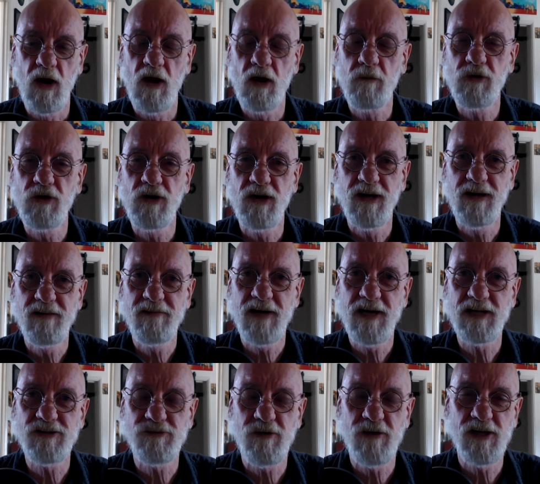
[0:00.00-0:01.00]
I'm good, Ian.
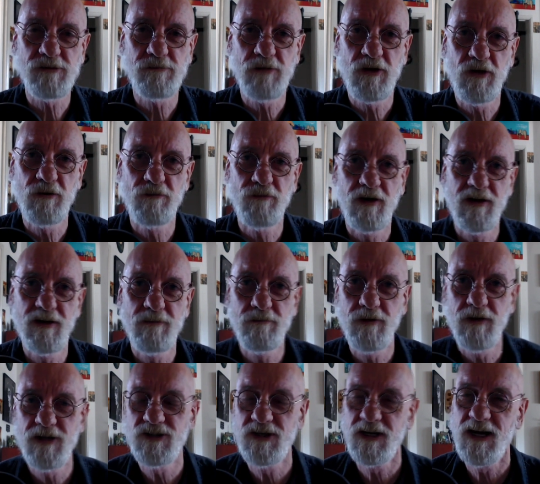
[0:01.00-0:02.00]
Thanks for asking me on, brother.
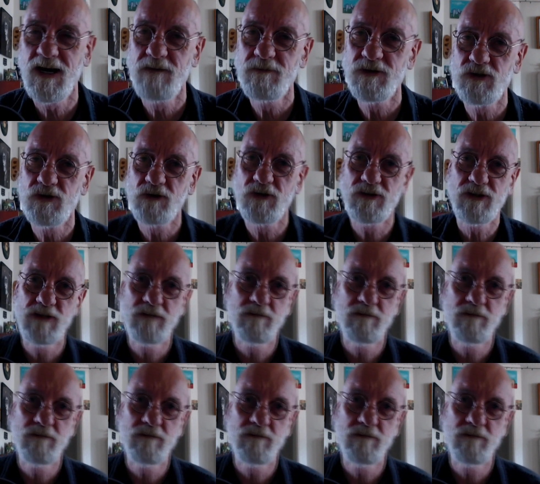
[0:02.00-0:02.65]
Pleasure to come and talk